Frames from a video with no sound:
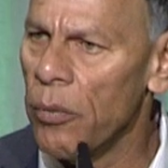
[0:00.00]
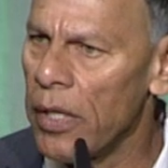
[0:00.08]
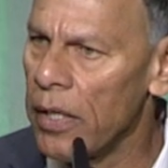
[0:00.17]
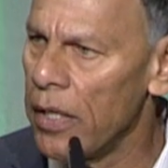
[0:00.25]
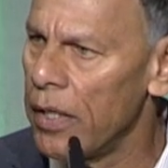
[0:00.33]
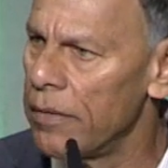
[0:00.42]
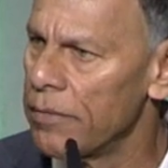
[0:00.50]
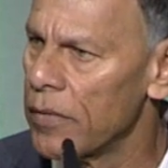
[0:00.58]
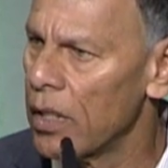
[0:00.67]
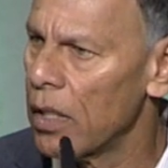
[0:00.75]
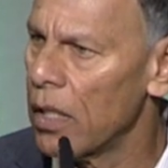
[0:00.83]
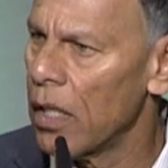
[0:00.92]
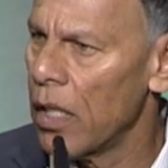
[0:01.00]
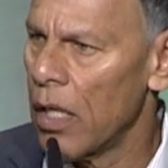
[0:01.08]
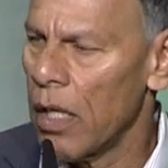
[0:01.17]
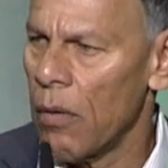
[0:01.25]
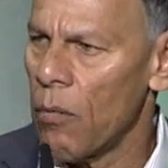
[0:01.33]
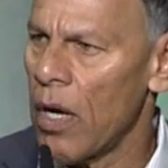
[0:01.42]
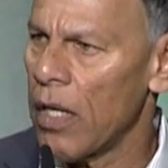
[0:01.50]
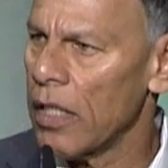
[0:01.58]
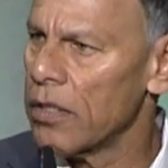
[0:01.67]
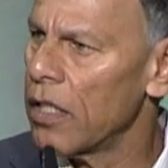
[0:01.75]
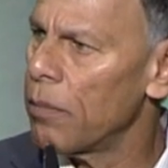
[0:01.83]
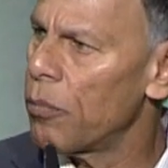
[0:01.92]
we need? While
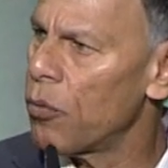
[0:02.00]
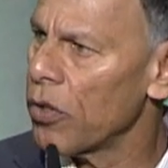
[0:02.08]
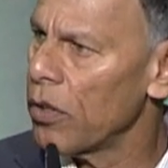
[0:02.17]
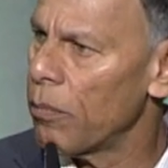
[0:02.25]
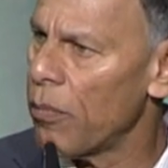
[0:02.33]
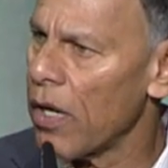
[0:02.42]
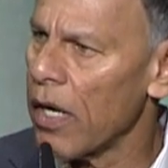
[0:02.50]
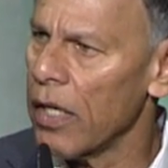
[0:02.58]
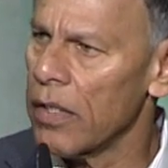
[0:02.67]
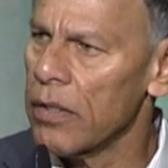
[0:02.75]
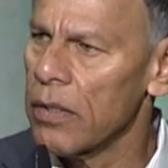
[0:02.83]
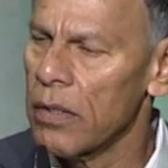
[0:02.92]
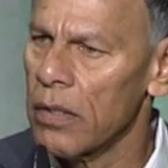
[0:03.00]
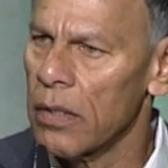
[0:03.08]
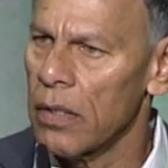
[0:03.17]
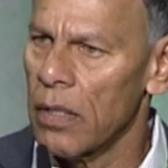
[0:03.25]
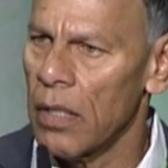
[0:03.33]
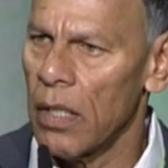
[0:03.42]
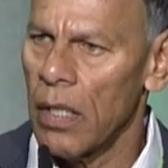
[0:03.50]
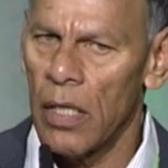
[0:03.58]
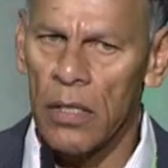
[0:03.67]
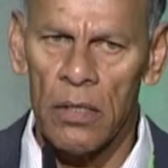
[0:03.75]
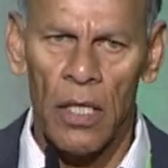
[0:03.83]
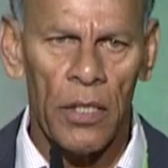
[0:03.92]
that's an important part,
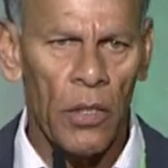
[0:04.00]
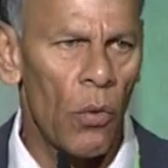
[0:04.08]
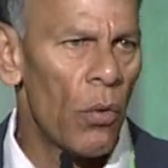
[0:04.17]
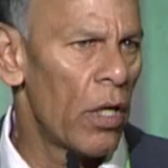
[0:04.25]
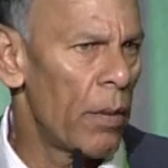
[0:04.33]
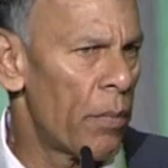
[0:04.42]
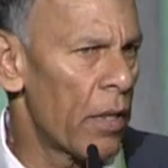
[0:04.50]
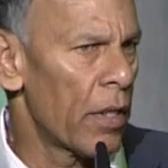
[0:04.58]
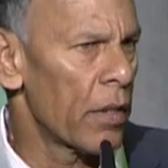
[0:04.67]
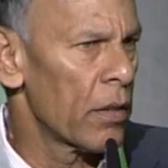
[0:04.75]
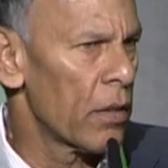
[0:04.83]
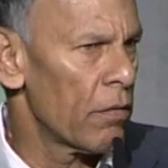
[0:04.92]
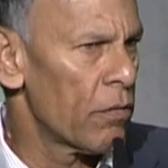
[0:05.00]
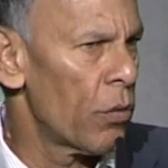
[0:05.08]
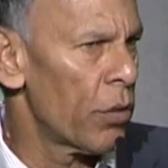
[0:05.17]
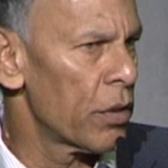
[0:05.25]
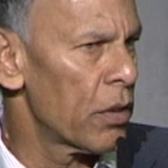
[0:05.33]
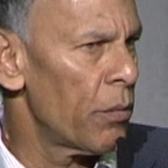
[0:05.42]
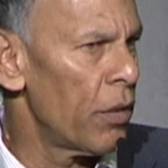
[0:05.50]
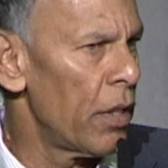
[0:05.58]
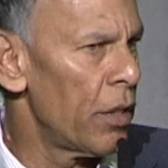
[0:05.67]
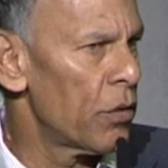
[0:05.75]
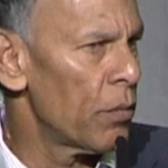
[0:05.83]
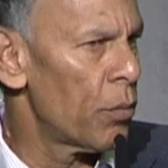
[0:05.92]
it's not the only part, of course, that we
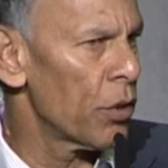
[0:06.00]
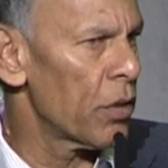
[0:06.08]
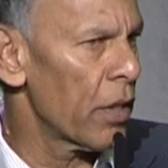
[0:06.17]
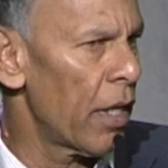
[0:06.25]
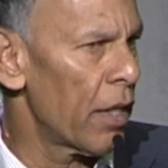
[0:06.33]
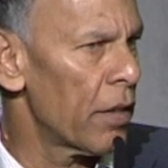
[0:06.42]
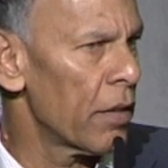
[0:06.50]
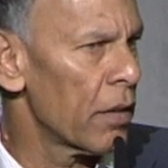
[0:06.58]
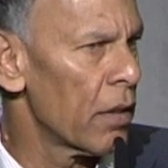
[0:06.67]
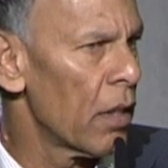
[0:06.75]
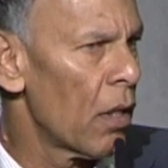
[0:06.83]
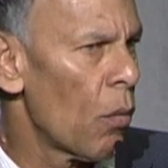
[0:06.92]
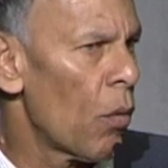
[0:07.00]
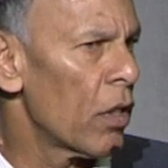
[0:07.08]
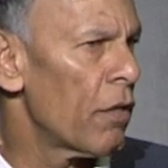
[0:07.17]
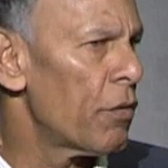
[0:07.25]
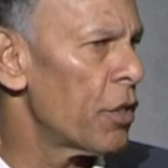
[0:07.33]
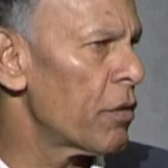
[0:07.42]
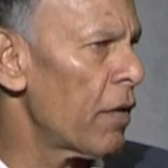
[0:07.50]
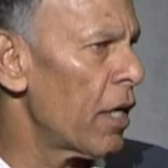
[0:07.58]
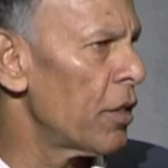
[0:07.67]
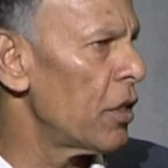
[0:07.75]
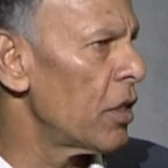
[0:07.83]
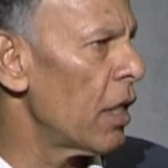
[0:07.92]
need to put together. What different
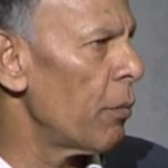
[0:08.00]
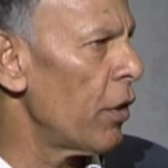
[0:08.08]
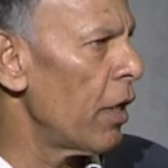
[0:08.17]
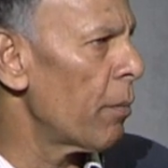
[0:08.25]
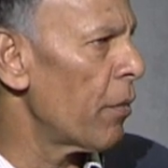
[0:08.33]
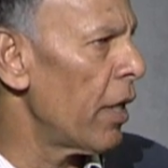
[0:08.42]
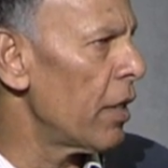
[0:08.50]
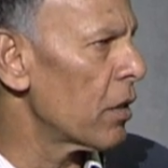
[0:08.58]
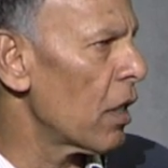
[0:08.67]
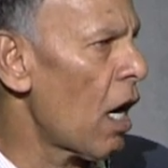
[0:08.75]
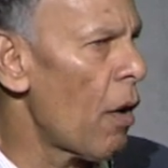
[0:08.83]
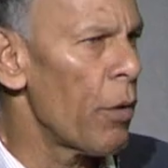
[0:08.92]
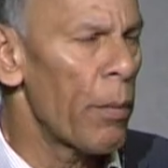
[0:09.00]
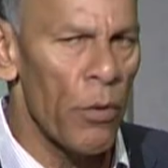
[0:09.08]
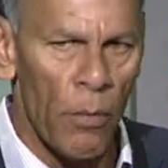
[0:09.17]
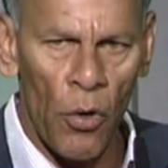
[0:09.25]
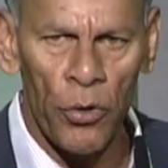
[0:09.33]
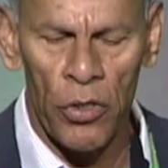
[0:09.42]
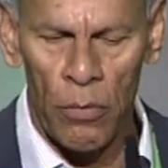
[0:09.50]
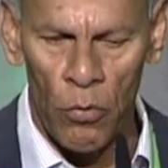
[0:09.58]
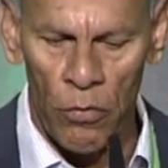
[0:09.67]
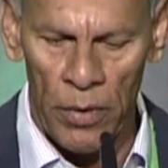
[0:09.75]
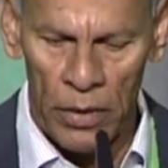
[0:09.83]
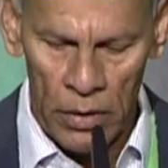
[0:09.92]
strategies can we embrace? How we promote our
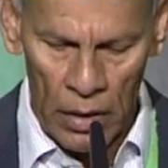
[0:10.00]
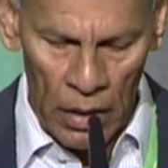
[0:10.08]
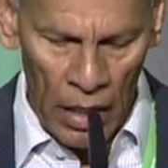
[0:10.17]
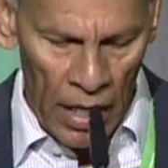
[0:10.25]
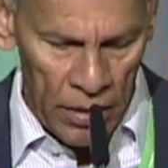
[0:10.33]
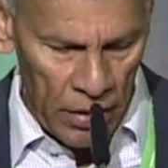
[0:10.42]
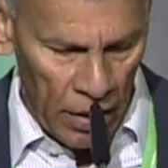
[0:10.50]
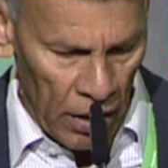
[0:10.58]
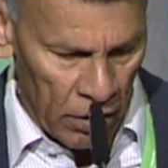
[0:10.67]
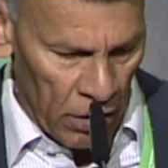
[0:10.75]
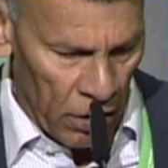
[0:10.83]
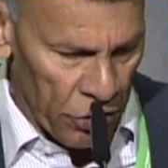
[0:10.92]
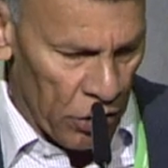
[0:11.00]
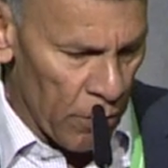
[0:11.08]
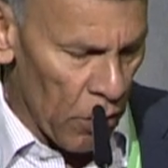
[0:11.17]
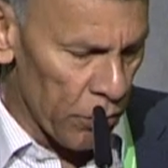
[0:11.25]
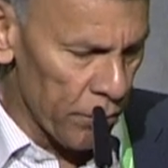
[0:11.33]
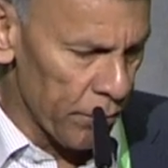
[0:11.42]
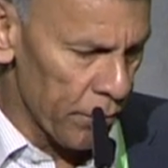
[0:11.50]
movement? And the last thing I'll talk to you about